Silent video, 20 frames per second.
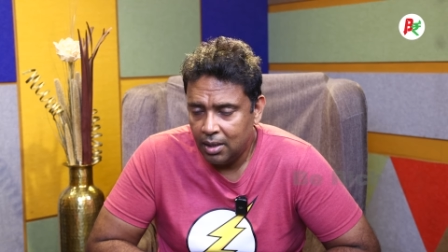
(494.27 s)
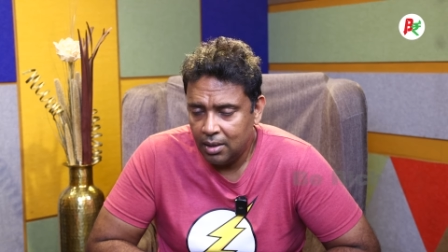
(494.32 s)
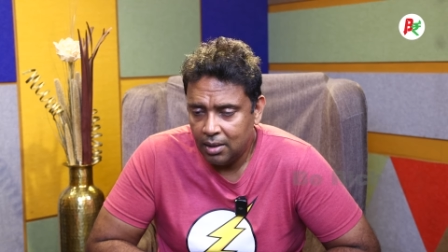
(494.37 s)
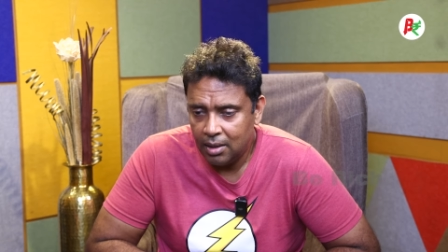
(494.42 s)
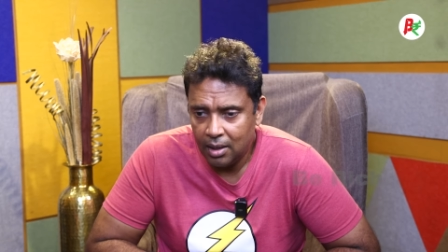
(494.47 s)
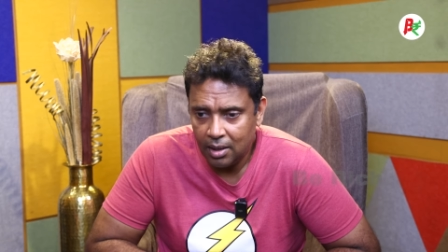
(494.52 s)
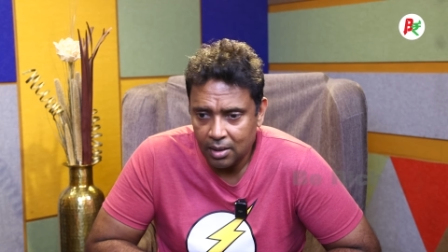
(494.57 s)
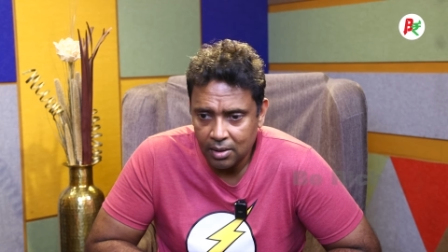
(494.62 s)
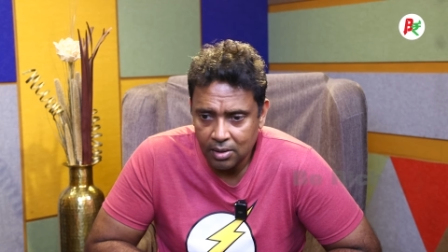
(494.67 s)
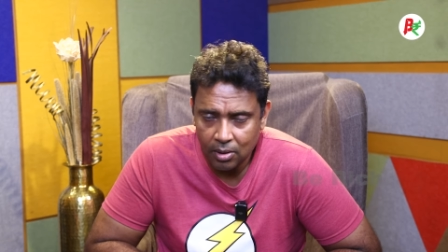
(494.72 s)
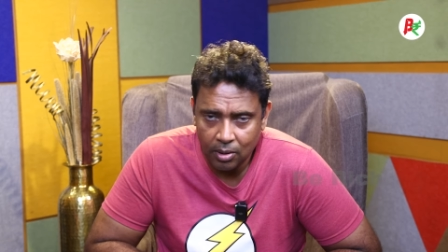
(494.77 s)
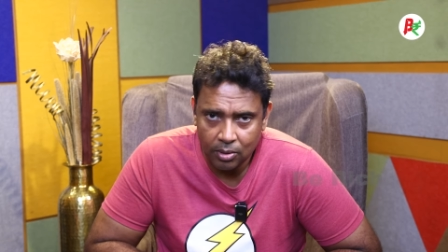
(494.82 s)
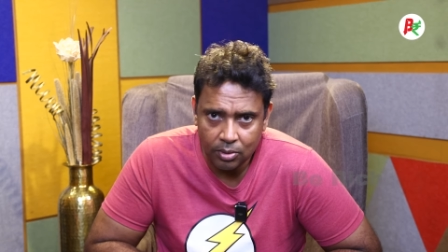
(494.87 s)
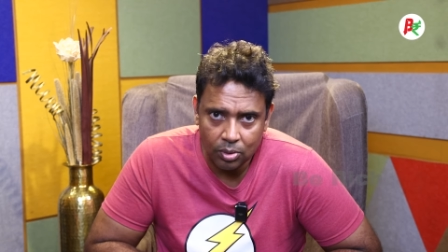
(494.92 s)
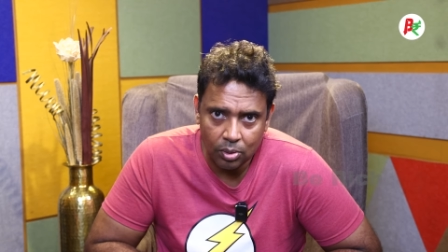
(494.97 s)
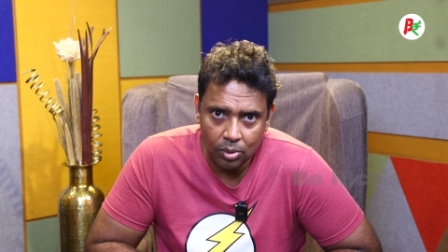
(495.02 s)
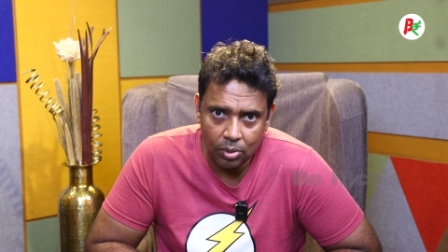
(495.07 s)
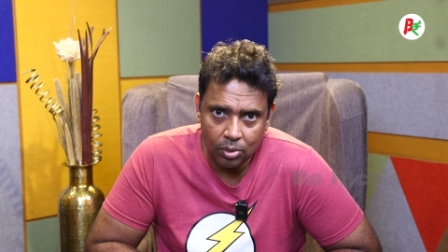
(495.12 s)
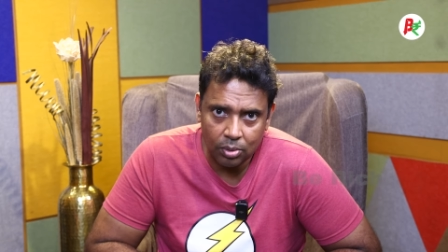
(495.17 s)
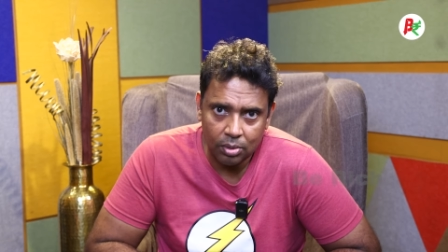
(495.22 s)
there is
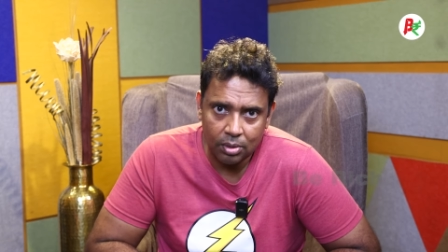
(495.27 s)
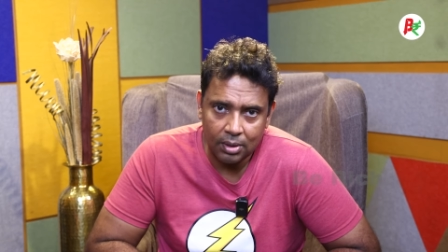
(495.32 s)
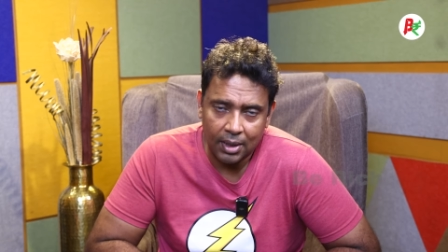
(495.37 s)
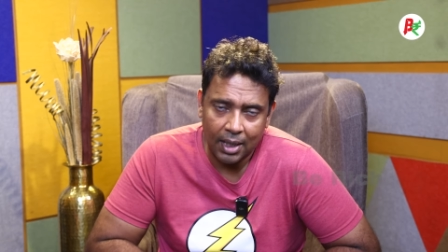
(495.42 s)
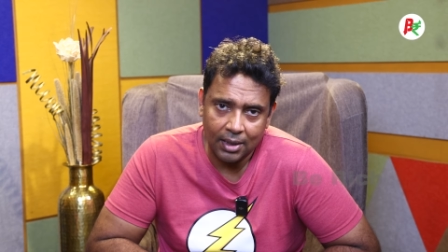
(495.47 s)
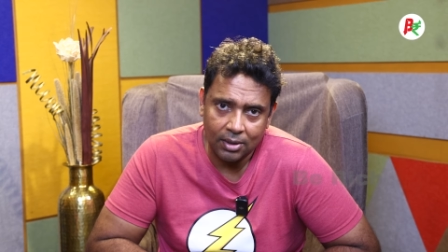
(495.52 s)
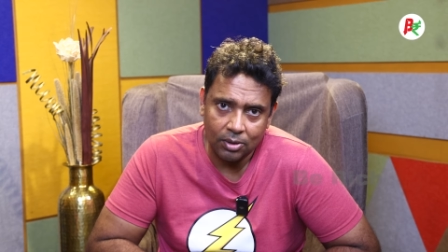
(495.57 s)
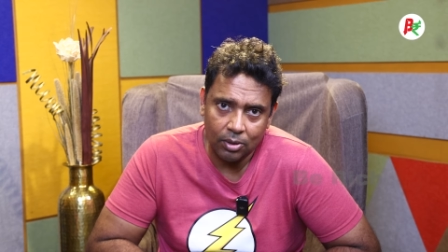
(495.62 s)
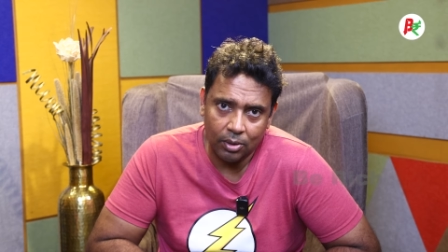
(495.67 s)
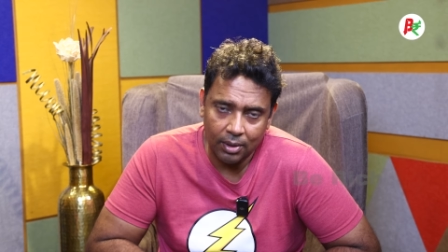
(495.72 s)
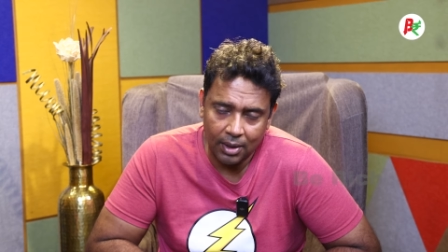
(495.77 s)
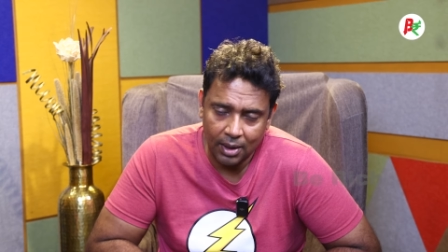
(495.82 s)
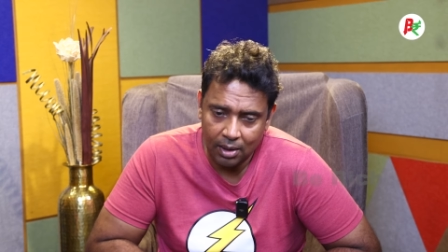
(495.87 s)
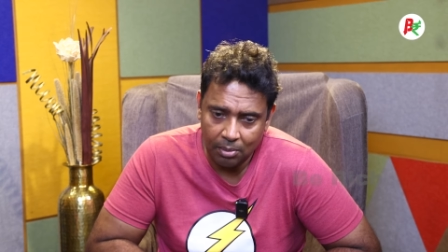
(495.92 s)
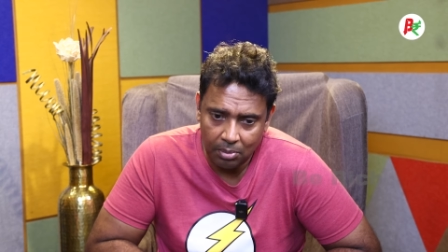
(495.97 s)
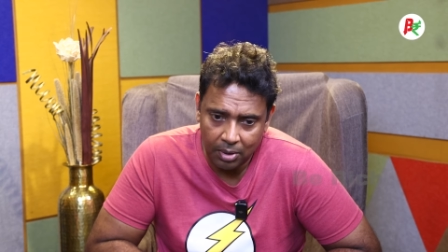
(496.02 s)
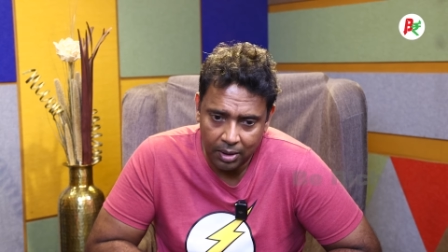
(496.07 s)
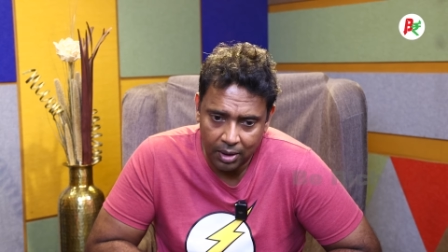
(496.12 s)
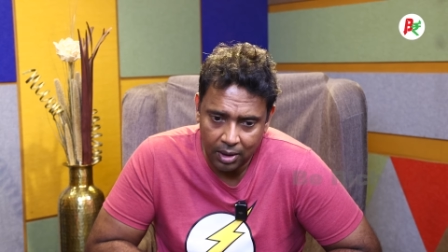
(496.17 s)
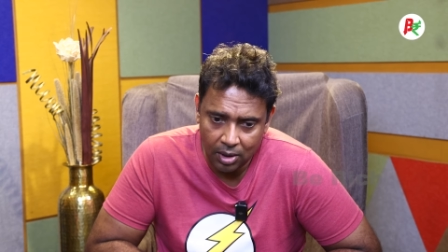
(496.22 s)
also tax on that
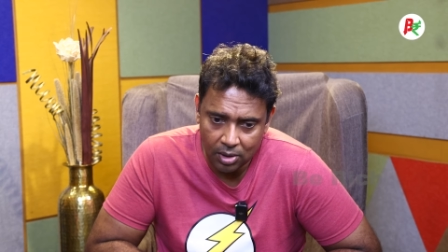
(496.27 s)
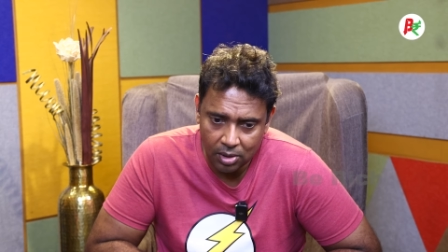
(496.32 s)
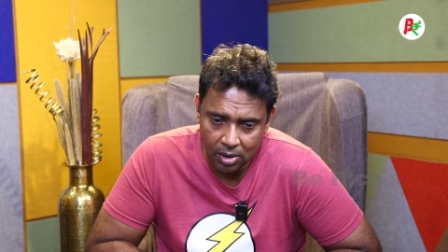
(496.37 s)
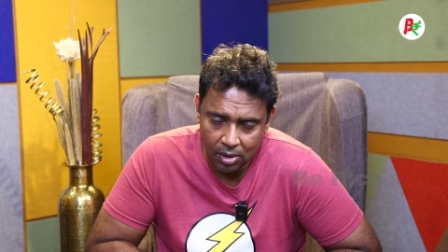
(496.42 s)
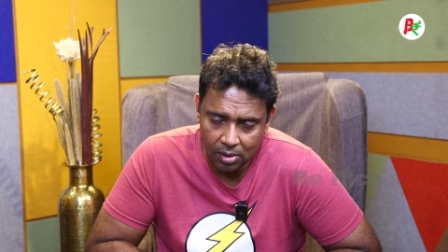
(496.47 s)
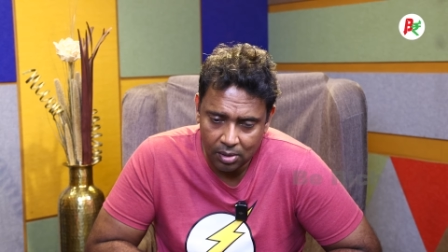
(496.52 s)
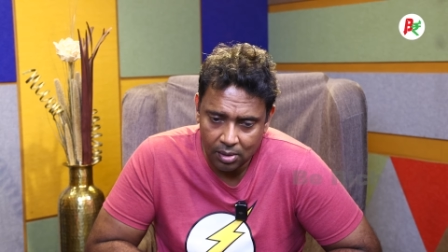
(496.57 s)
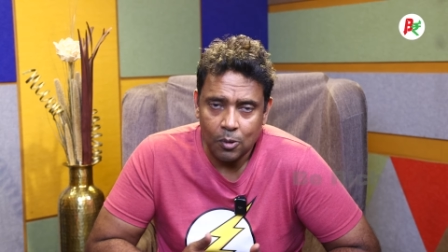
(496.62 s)
implication.